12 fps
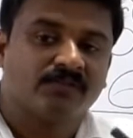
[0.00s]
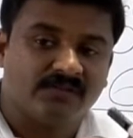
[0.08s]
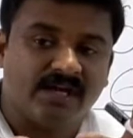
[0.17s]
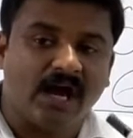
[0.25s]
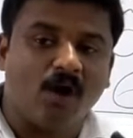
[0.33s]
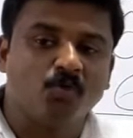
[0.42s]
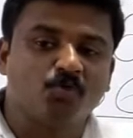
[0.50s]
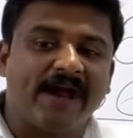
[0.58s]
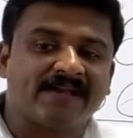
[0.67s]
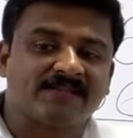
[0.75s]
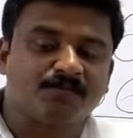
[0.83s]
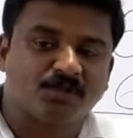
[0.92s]
They have to
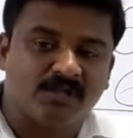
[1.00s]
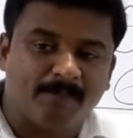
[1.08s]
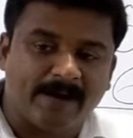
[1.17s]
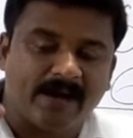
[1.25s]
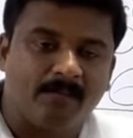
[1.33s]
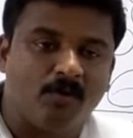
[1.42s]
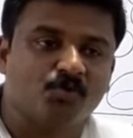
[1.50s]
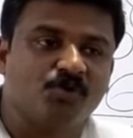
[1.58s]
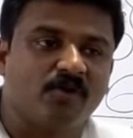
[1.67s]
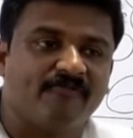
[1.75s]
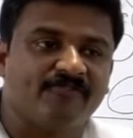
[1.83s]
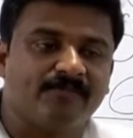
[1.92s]
accept the
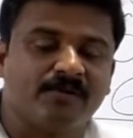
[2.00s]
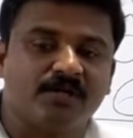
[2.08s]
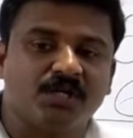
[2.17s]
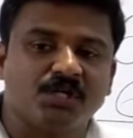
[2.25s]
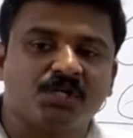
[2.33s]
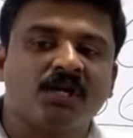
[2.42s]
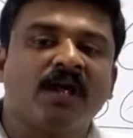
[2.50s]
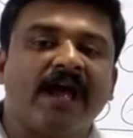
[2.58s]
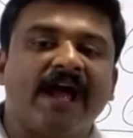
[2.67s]
paramountcy of the British,